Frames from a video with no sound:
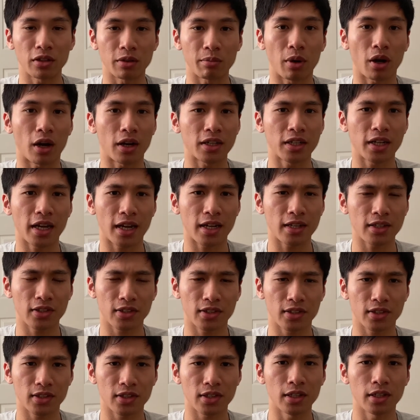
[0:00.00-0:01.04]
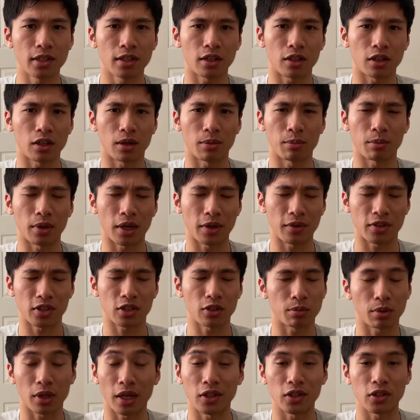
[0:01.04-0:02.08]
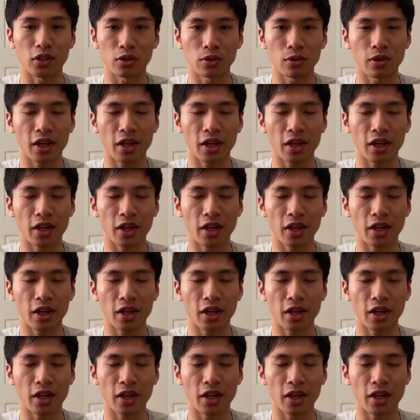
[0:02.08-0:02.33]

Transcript: podcasts. Um, I still plan to do